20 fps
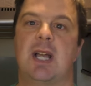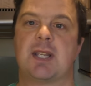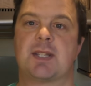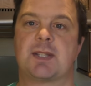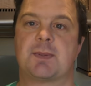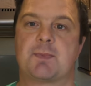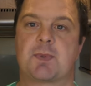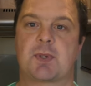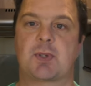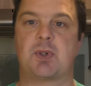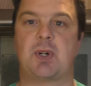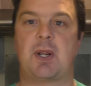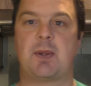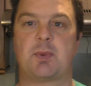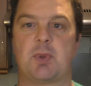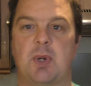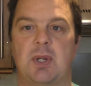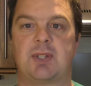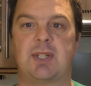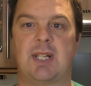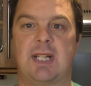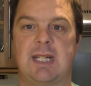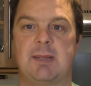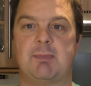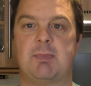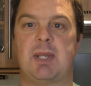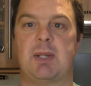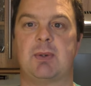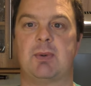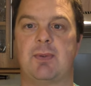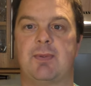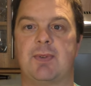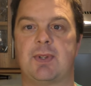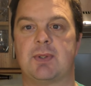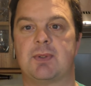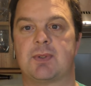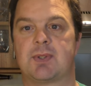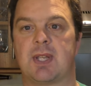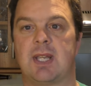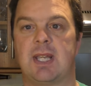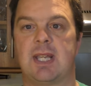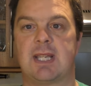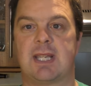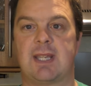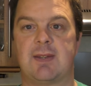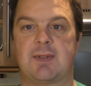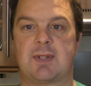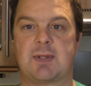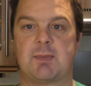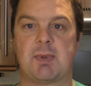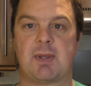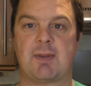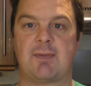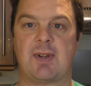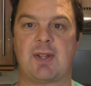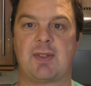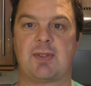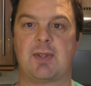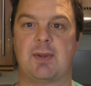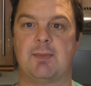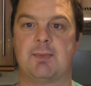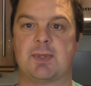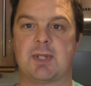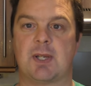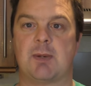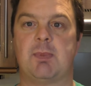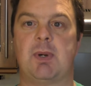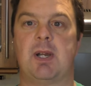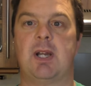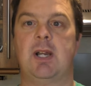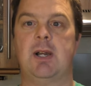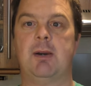Subscribe to our daily beer reviews. Give us a big fat thumbs up.